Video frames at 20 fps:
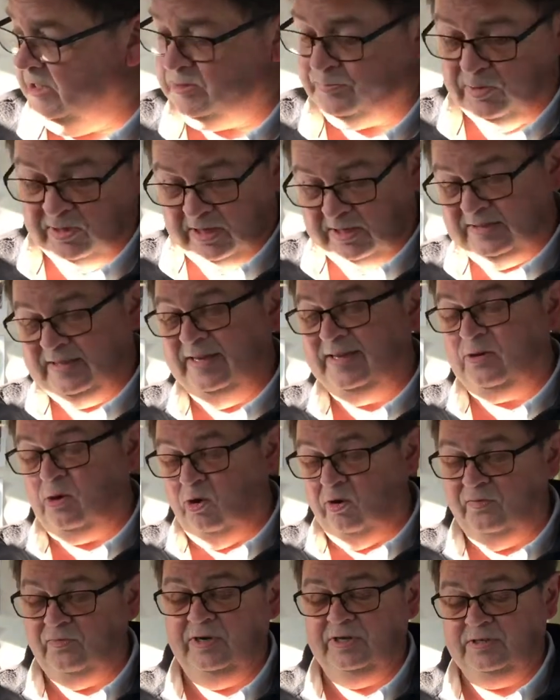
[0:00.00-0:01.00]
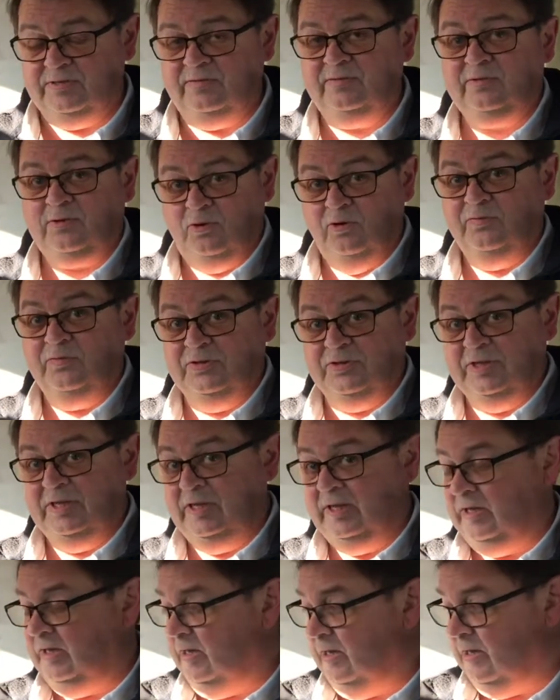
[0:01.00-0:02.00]
but I did cover
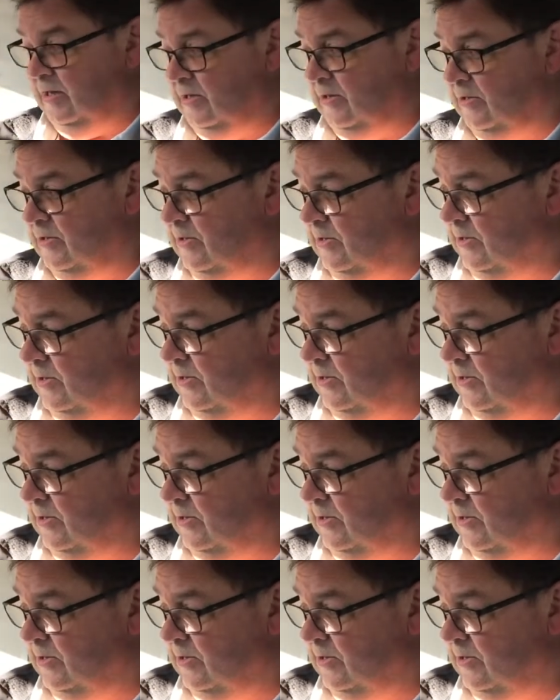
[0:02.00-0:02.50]
the